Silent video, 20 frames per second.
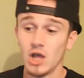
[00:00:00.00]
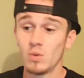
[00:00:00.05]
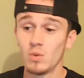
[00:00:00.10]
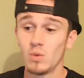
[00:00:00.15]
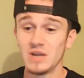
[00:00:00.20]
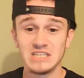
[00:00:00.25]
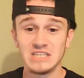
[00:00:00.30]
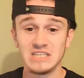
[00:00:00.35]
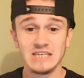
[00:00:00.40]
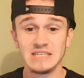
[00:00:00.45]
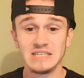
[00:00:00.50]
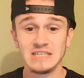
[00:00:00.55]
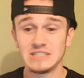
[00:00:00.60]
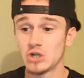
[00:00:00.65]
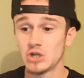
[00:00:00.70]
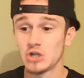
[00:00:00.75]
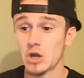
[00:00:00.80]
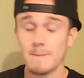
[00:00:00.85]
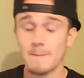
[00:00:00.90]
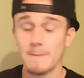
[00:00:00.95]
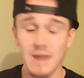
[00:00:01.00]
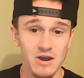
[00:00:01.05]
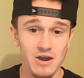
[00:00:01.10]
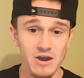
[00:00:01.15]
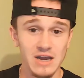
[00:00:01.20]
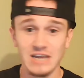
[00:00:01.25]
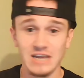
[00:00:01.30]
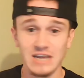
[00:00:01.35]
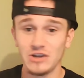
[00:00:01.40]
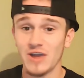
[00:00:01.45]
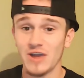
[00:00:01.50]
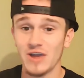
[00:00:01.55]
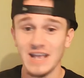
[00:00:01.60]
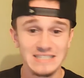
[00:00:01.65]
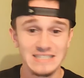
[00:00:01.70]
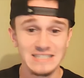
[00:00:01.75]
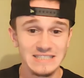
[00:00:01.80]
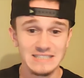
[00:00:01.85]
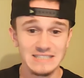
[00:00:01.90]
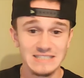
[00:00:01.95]
which is your American, your
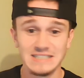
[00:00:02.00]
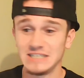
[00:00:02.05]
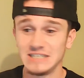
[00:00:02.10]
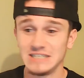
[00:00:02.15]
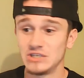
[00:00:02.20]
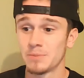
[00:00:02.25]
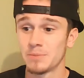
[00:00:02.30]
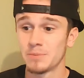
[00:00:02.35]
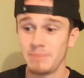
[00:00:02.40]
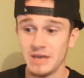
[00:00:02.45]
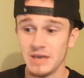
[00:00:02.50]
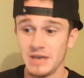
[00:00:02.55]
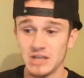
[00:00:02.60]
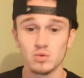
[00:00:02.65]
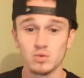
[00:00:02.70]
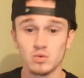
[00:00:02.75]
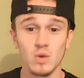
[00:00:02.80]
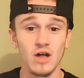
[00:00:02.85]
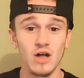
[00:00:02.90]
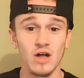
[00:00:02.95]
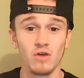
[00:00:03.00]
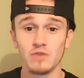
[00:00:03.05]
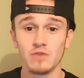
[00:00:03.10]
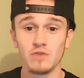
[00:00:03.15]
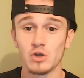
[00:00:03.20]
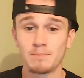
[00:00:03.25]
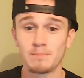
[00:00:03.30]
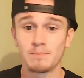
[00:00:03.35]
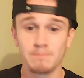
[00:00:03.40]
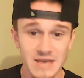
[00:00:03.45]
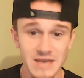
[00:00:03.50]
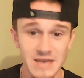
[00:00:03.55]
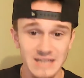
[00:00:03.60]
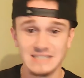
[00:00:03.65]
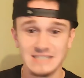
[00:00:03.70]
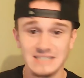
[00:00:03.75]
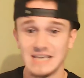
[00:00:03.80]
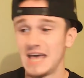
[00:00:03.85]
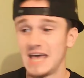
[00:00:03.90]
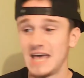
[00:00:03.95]
ACC, your Big 12, your
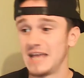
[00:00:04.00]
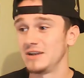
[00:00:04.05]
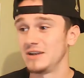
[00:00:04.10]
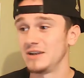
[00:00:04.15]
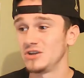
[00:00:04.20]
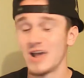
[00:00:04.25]
Big 10,